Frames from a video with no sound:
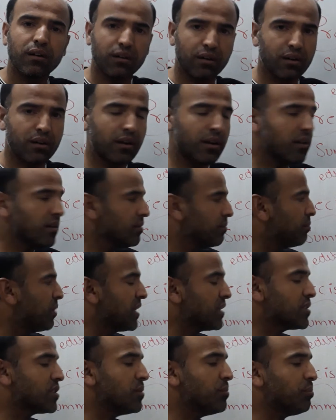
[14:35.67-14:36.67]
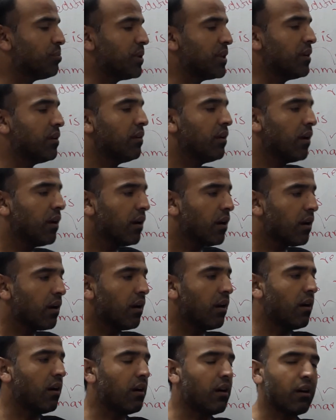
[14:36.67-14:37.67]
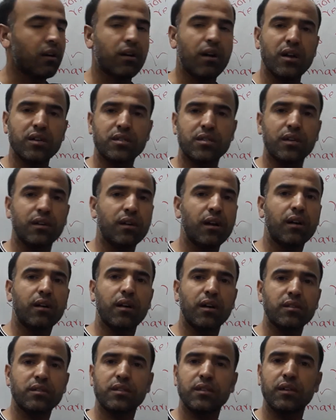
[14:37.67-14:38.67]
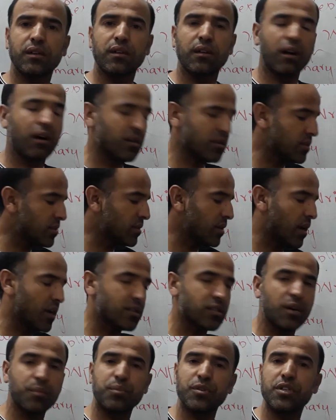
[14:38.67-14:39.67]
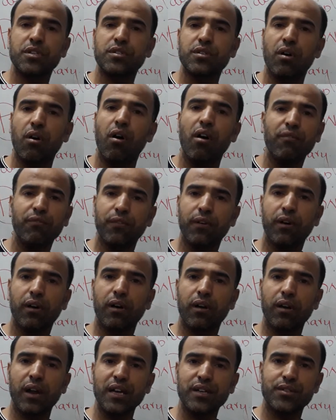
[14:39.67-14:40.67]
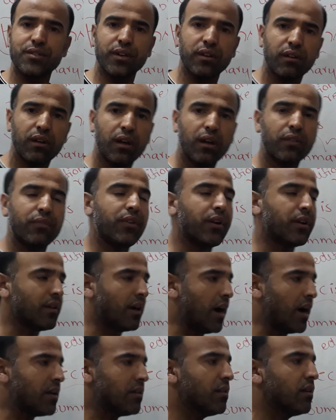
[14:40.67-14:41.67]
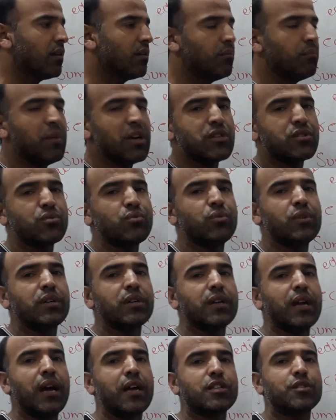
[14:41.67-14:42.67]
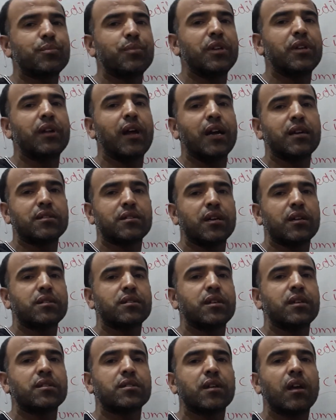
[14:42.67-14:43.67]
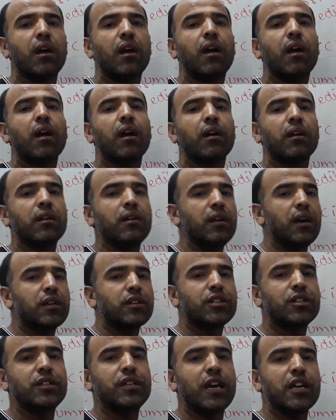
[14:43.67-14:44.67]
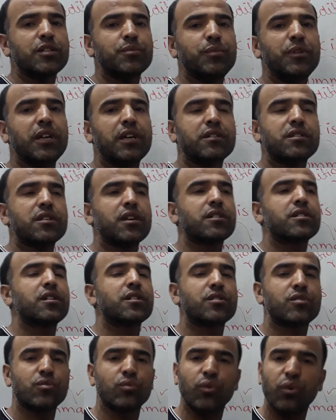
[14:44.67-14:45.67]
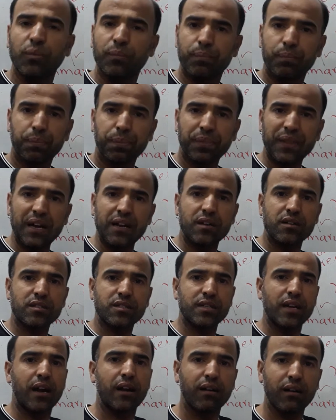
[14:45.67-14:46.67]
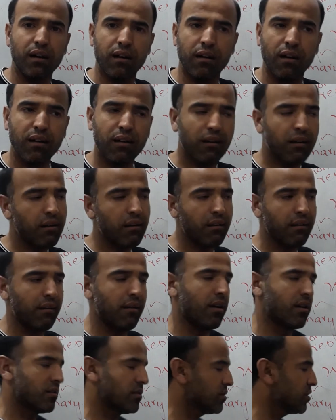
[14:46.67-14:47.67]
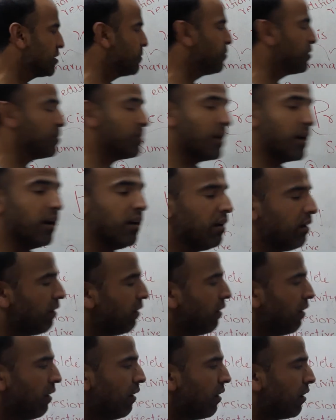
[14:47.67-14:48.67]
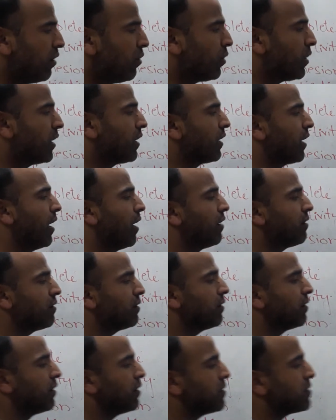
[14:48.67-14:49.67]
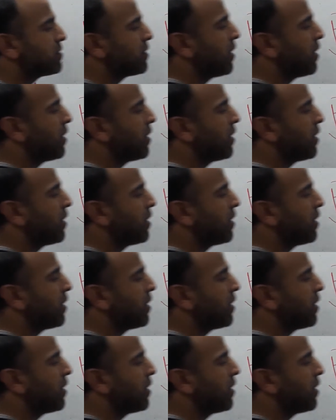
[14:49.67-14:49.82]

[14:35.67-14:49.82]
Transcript: clear, by simply casting a cursory glance at a piece of writing, that either my student has been at success, he or she has been at success to understand or not, simply by looking at his